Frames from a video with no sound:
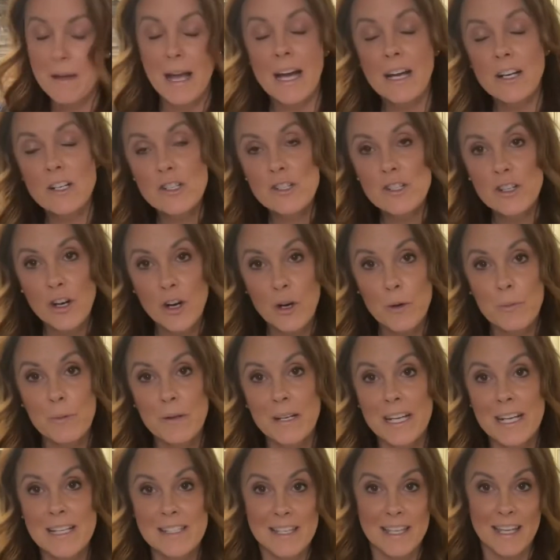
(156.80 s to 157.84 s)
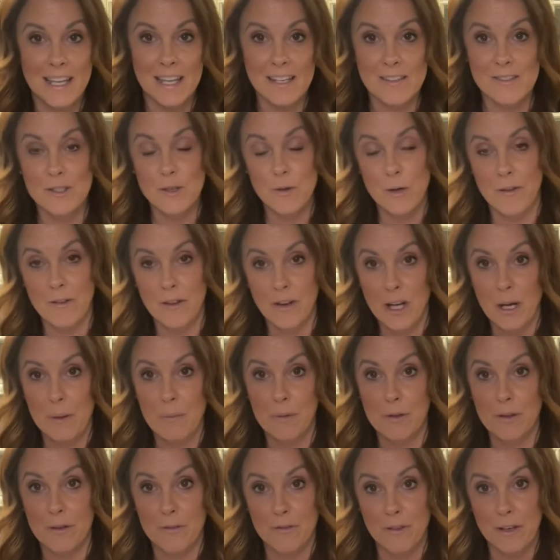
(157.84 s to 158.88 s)
extra openings in case you have a
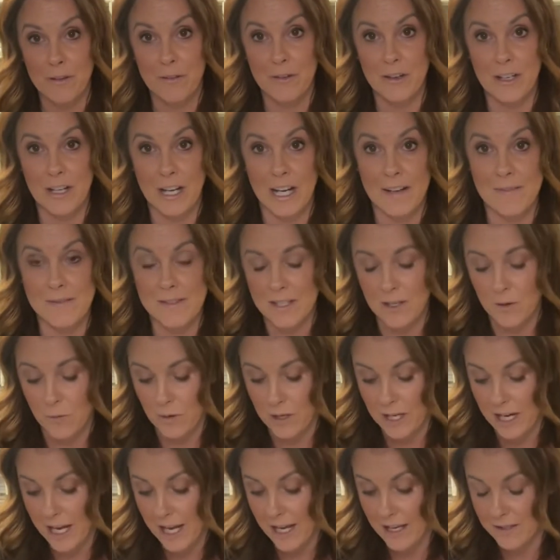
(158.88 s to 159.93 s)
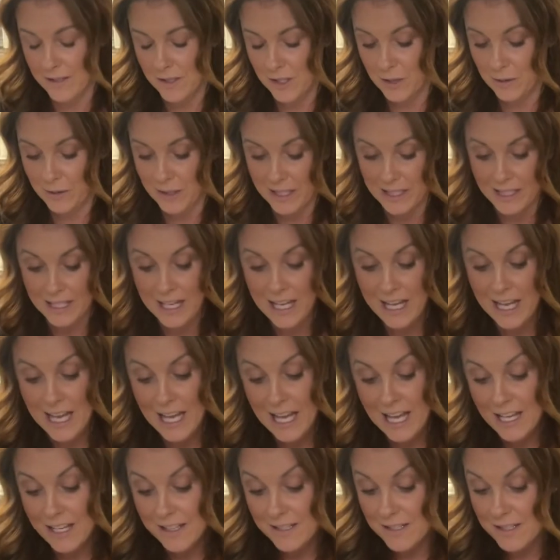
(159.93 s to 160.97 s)
couple of favorite knives that you want to add to it.
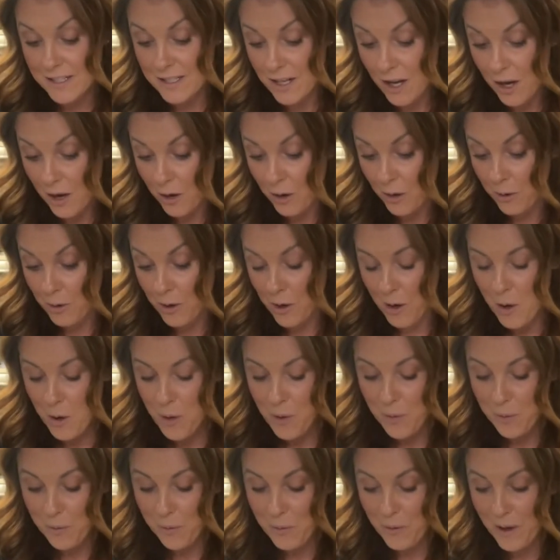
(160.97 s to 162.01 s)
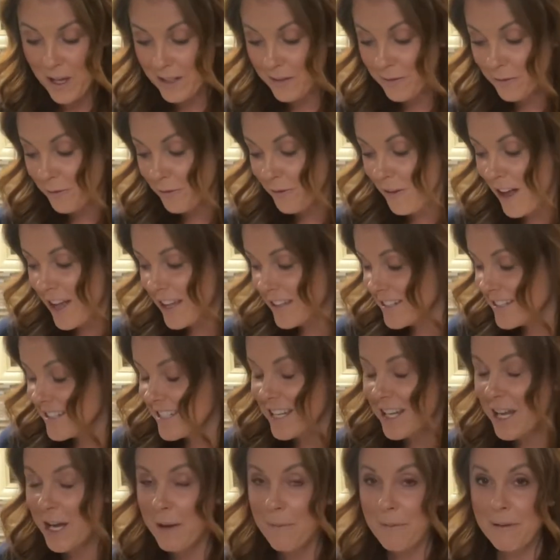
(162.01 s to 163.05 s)
So one fun
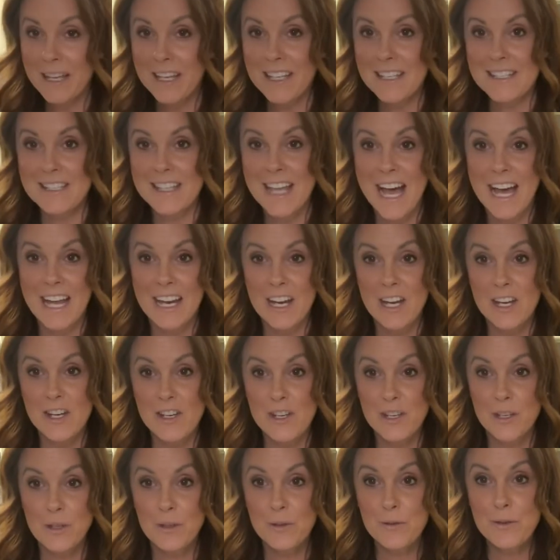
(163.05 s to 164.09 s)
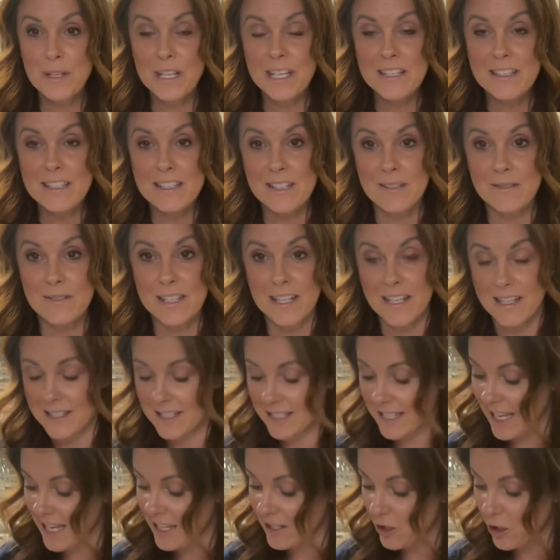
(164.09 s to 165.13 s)
tip is that new
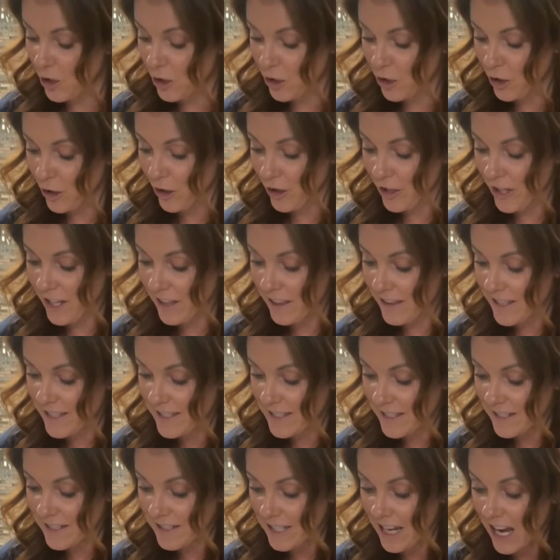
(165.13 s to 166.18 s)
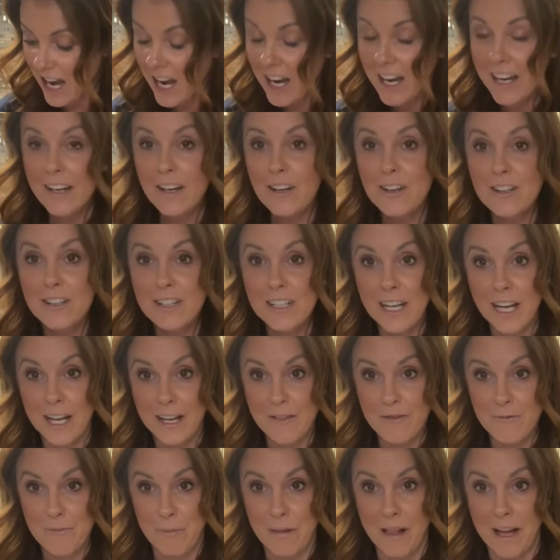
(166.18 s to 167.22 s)
consultants can earn this entire
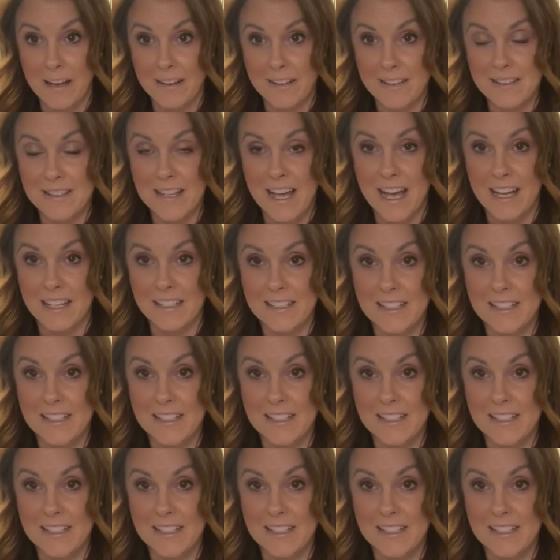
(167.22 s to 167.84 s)
knife block set